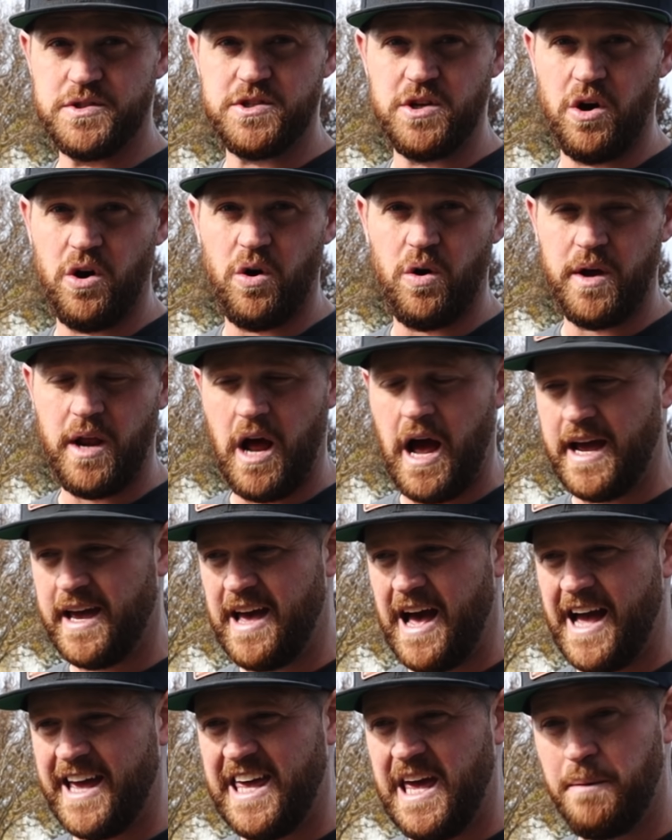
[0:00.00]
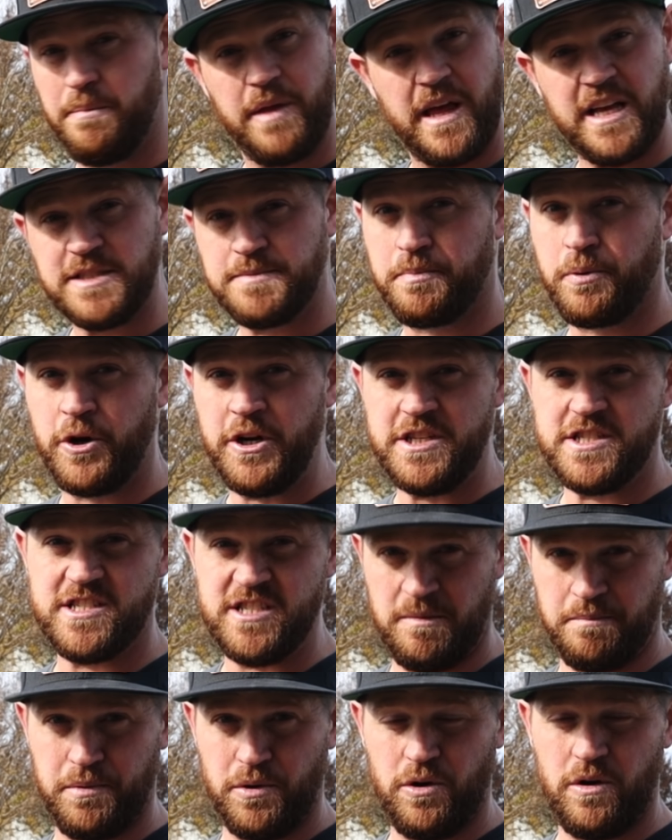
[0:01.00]
So you know, I, I, keep things pretty
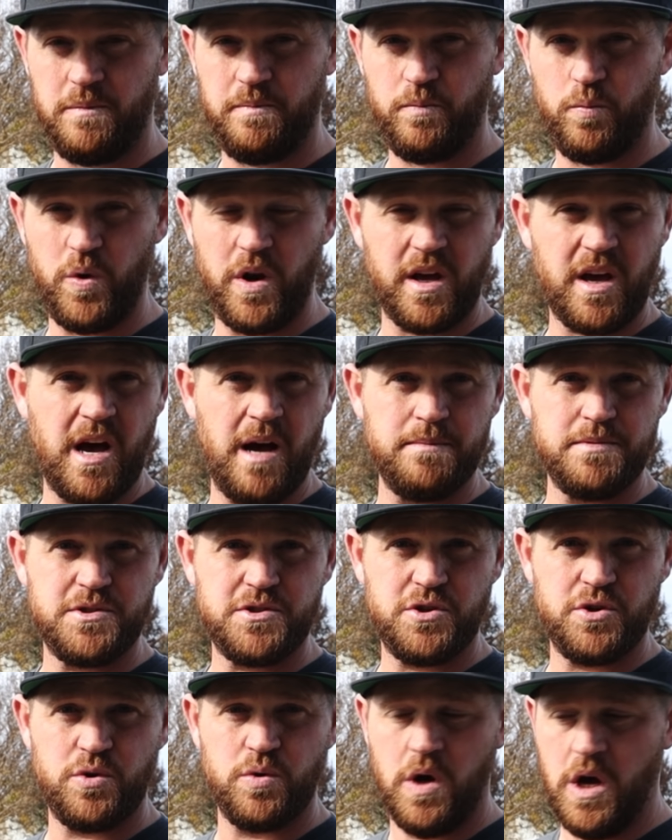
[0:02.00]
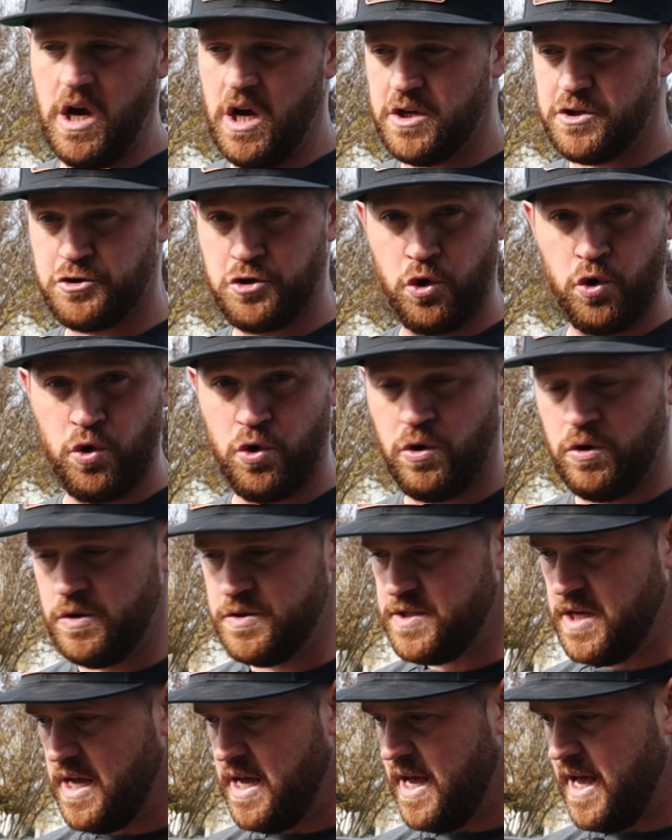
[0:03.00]
simple when it comes to
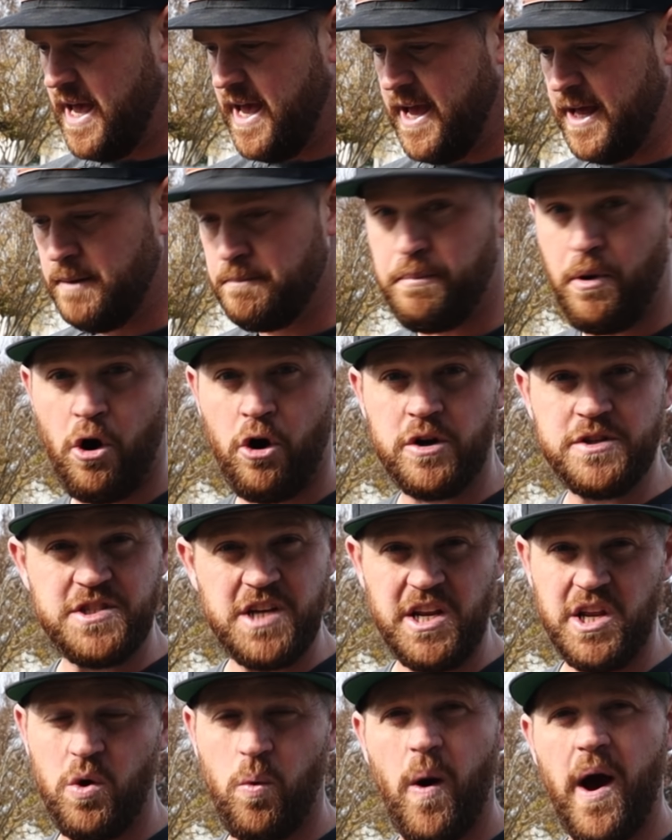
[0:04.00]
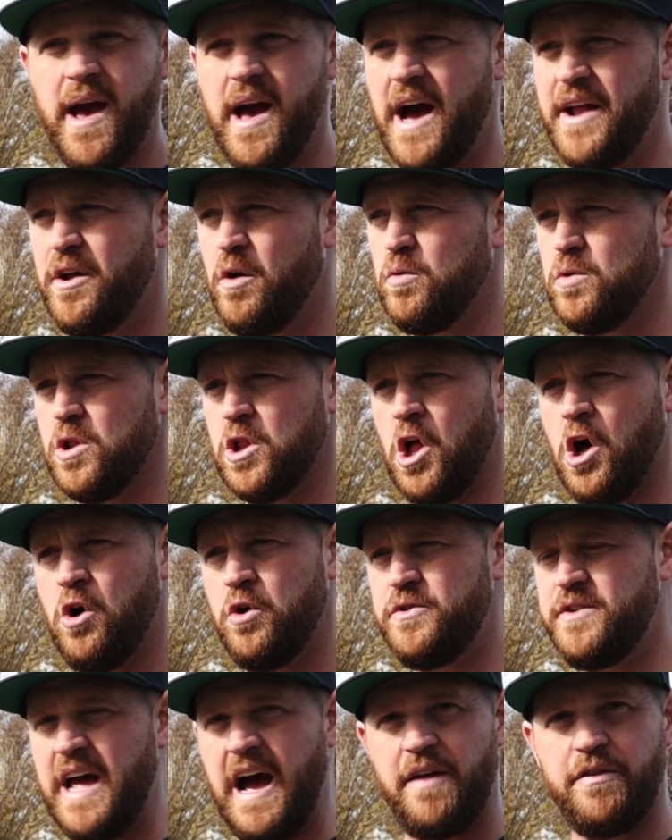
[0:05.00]
tools and parts anyway. I don't
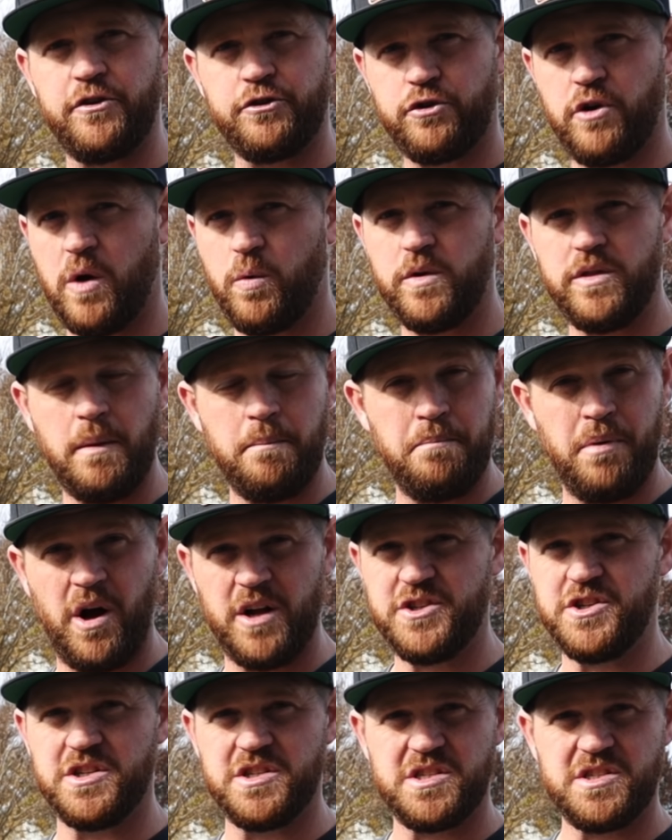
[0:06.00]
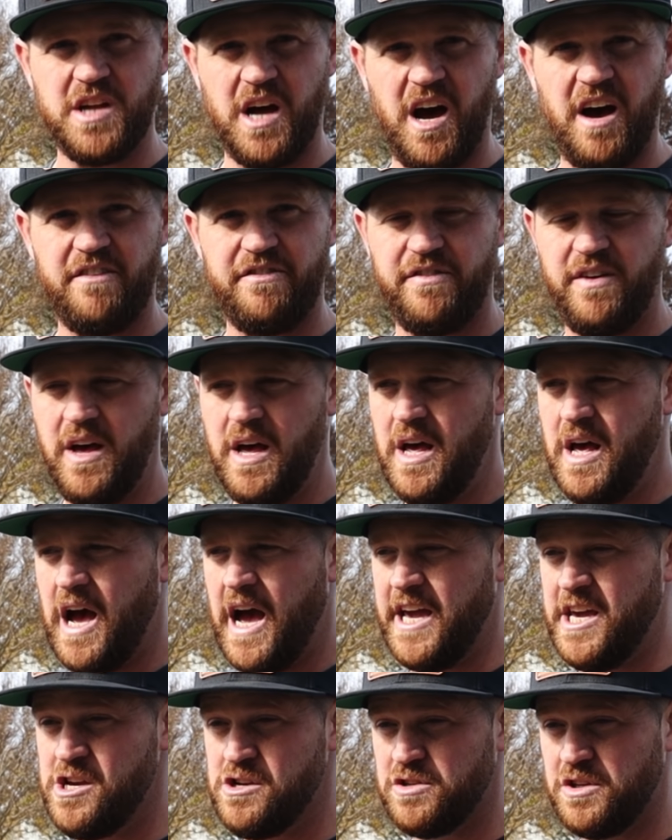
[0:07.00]
load down the truck with a bunch of stuff.
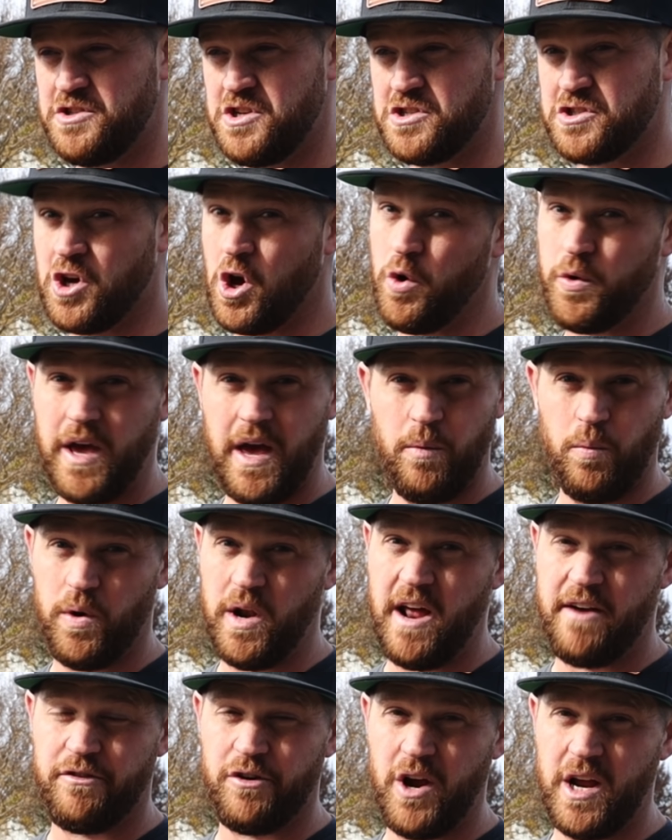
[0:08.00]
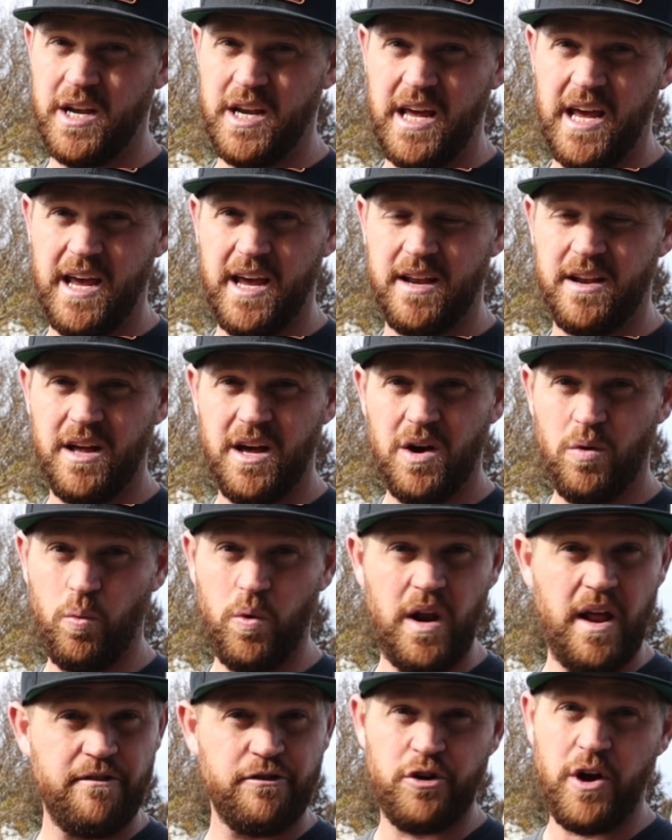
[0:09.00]
I usually just go get whatever I need
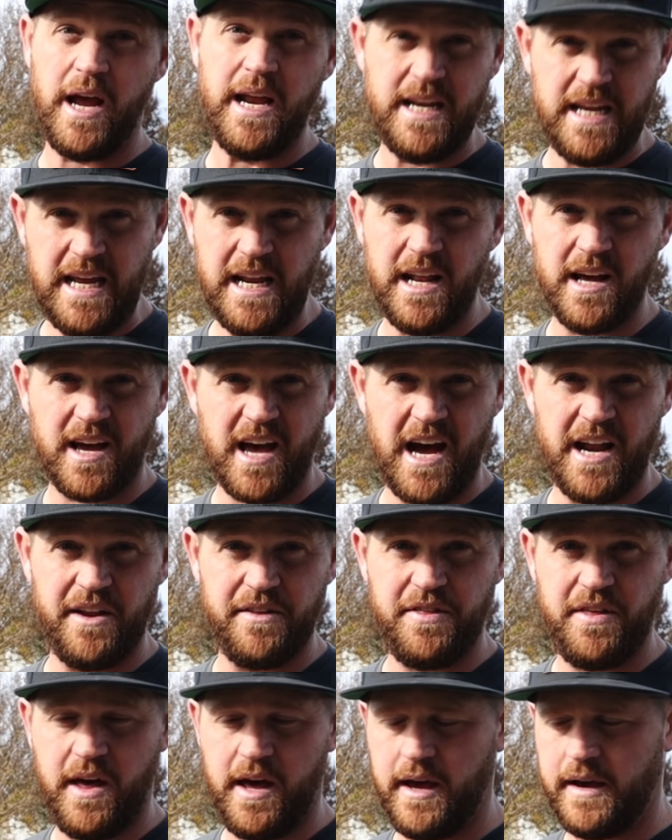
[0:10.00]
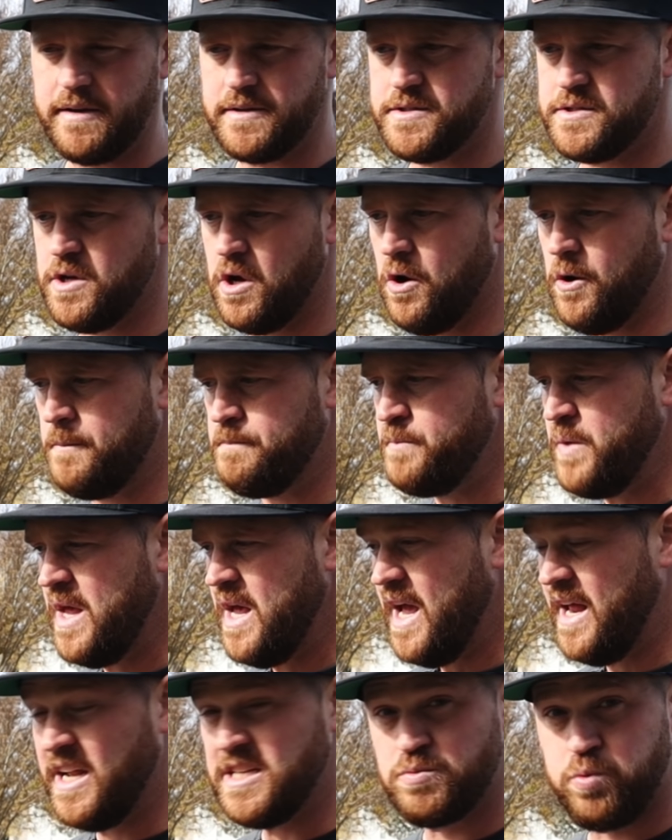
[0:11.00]
whenever I need it kind of thing. So
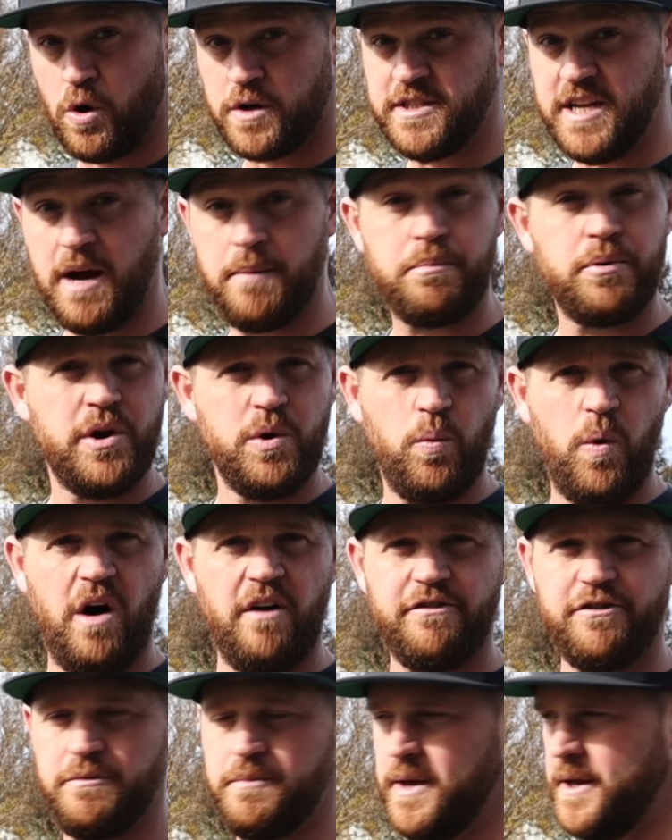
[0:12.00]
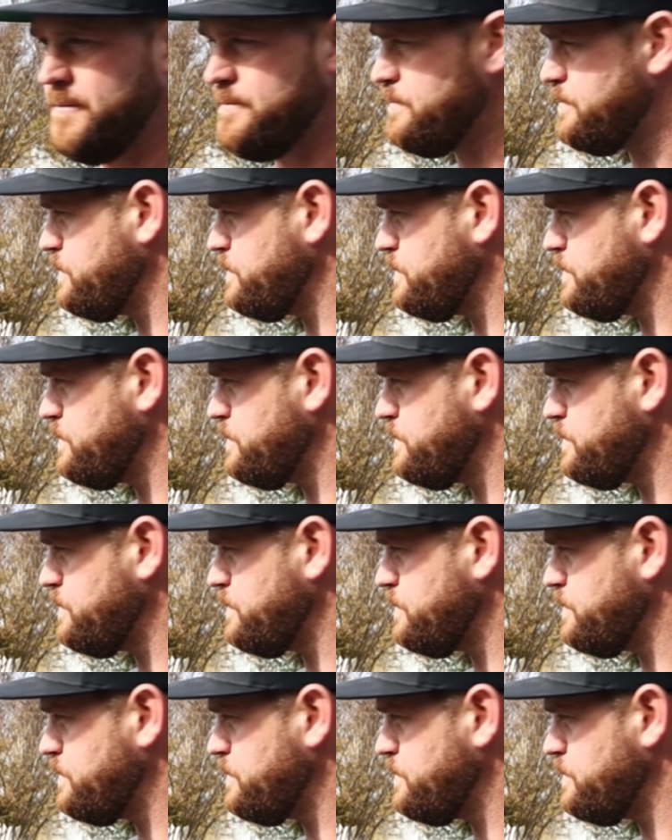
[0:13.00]
and it's worked out pretty well for me.